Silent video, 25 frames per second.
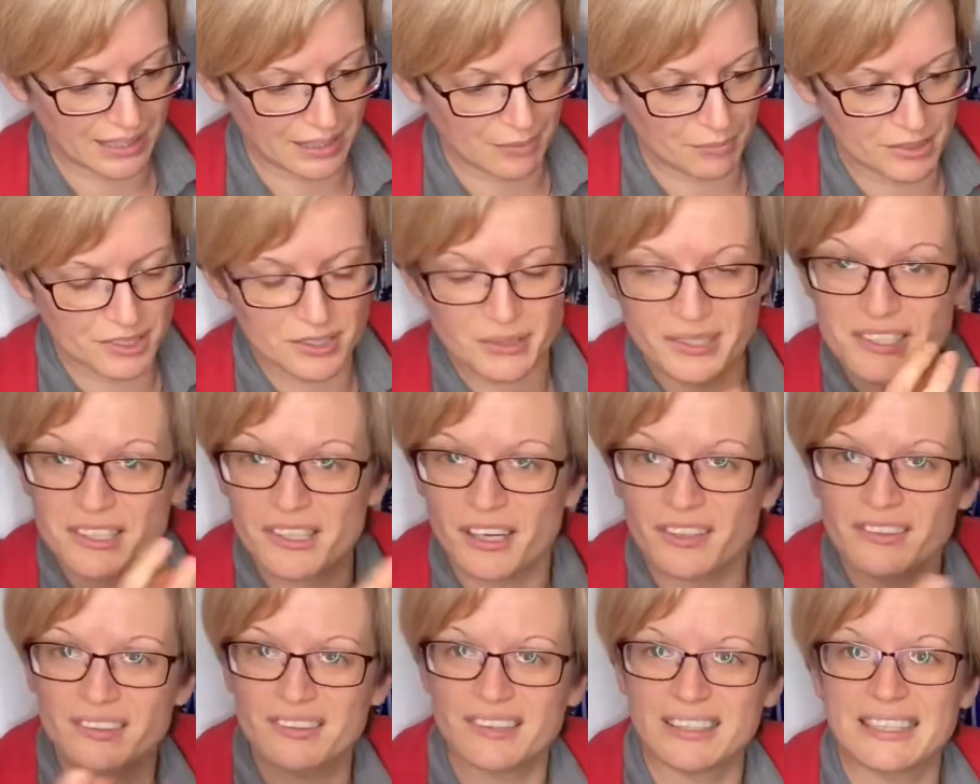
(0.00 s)
So it's
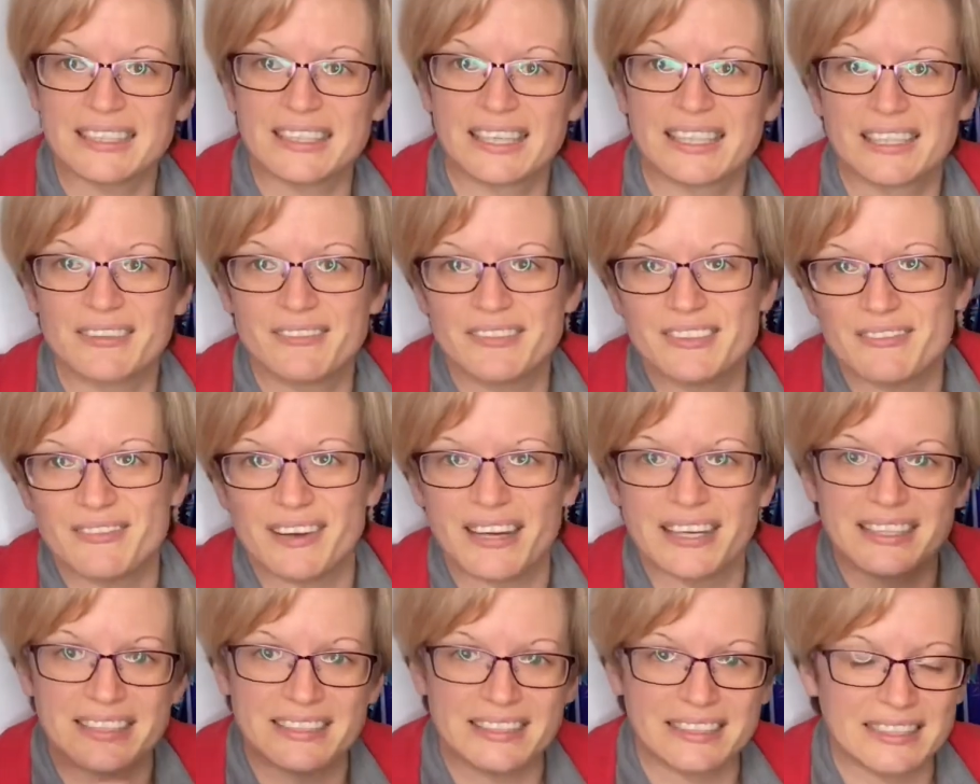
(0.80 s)
constantly kind of
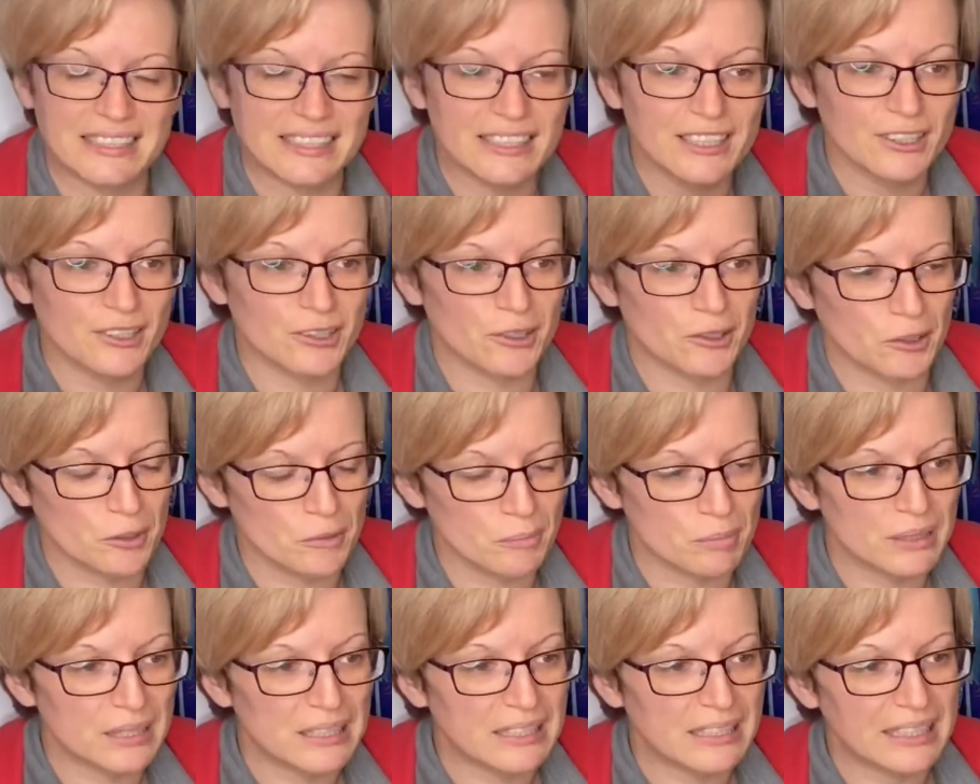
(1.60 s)
dividing
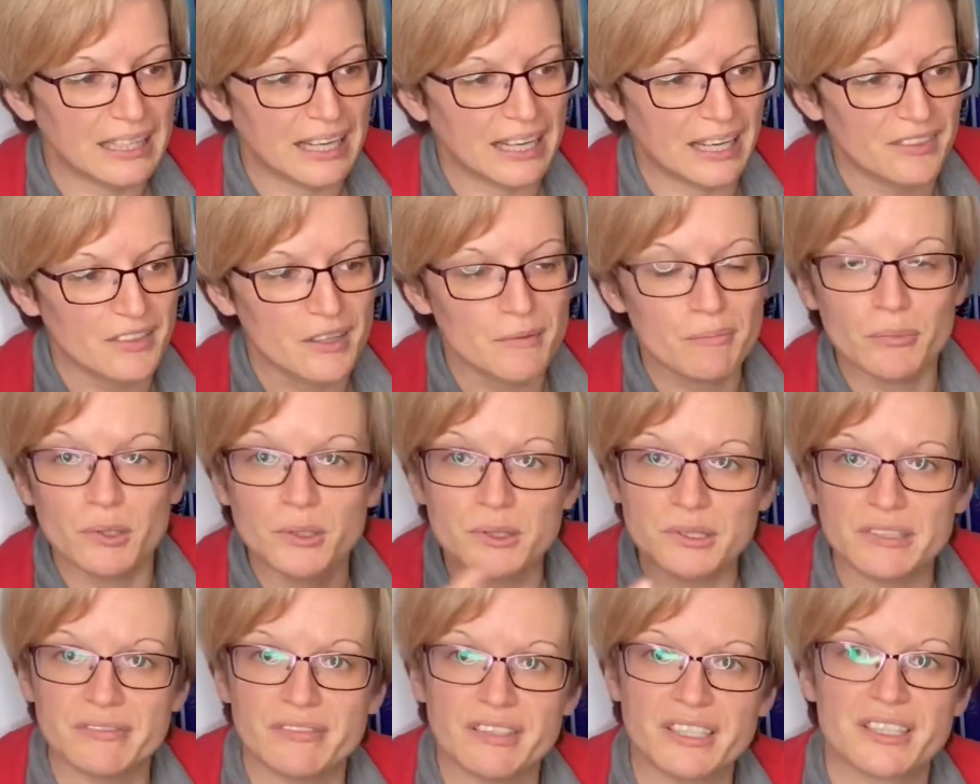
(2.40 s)
up. And the more
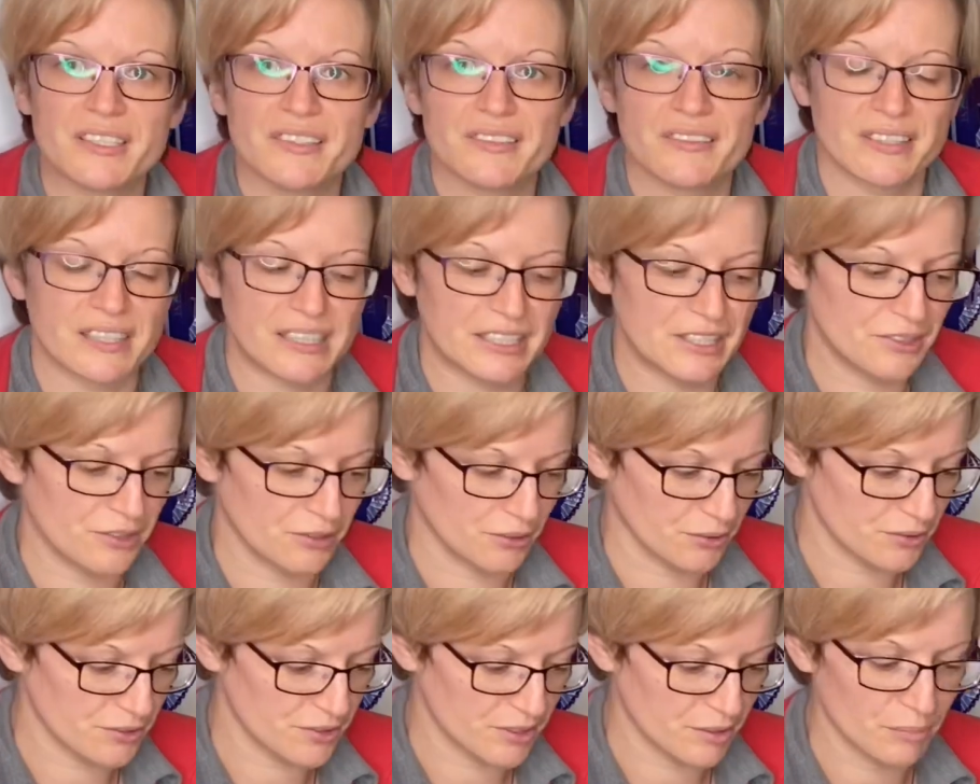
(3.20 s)
divisions that it
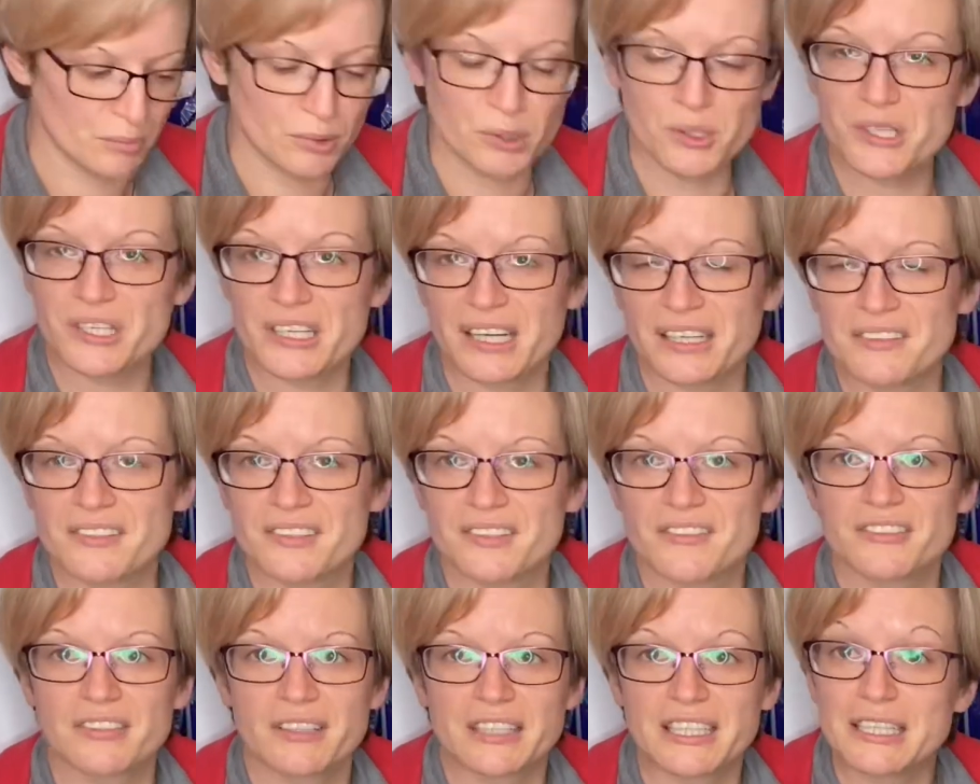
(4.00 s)
does, the more chance of
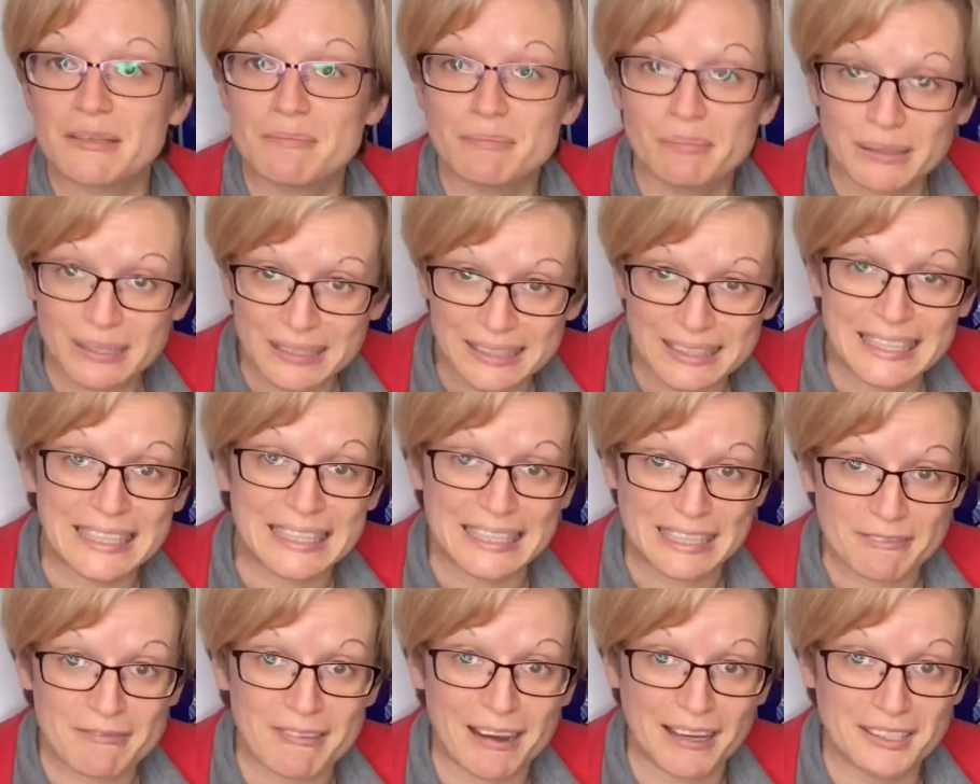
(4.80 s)
something
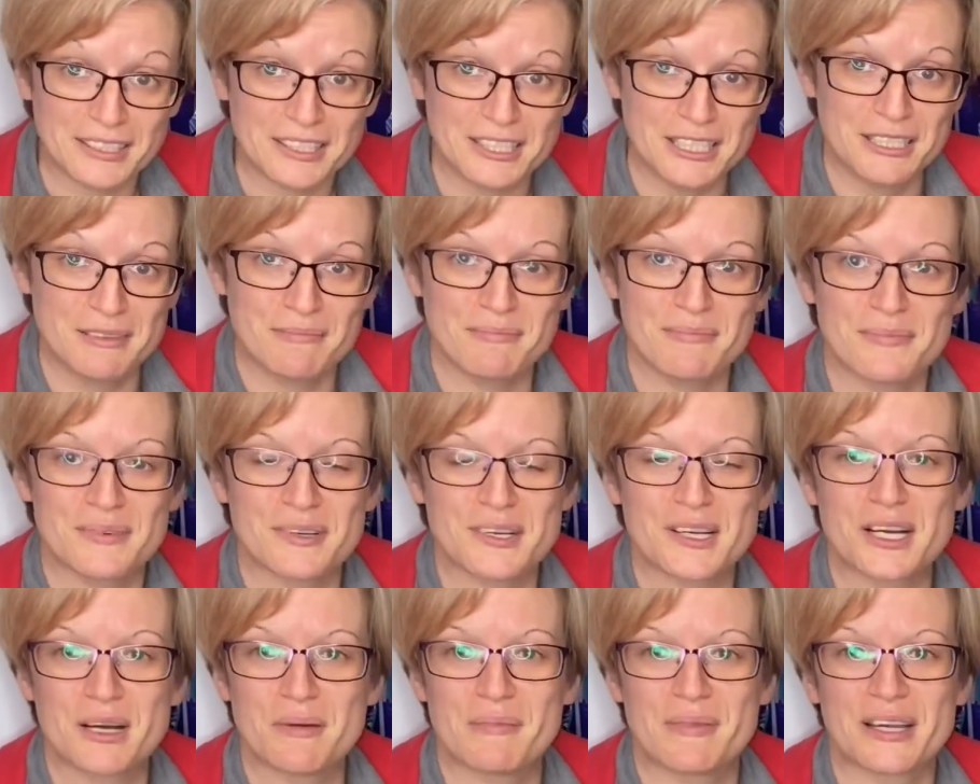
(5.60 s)
completely random
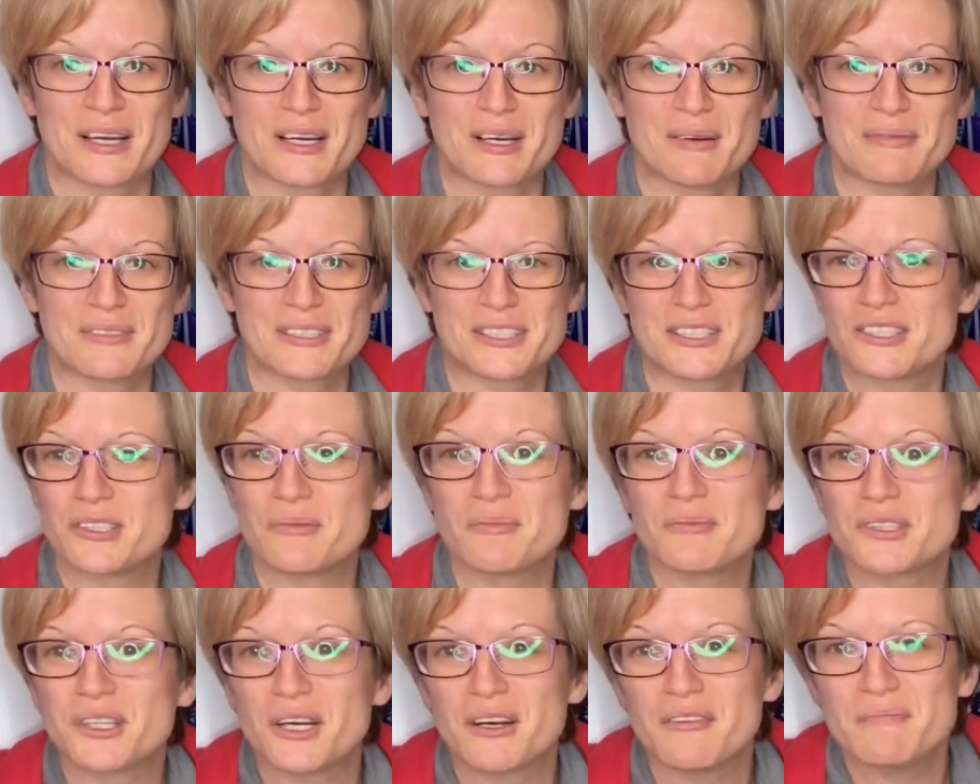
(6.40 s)
coming up, is some
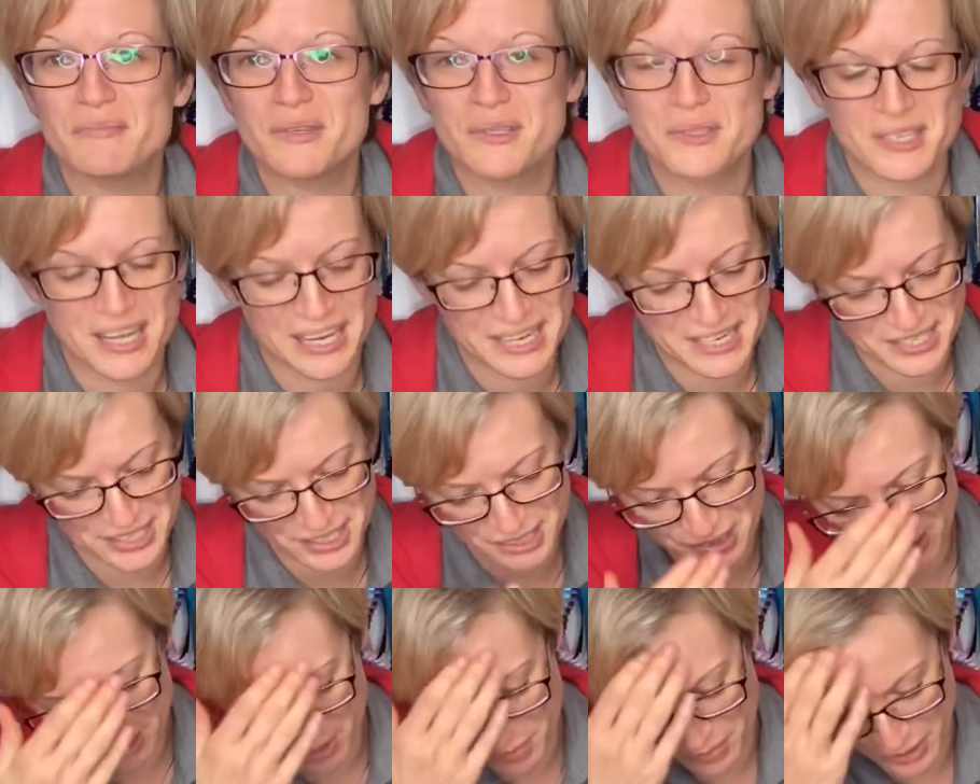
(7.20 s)
sort of mutation
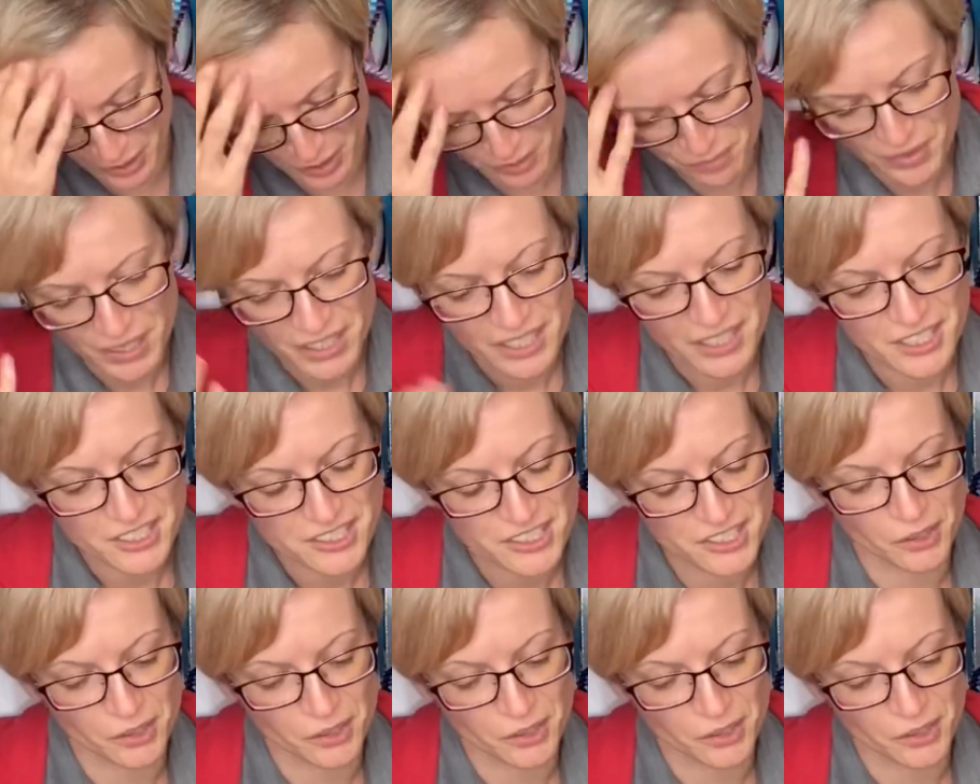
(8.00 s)
cropping up. So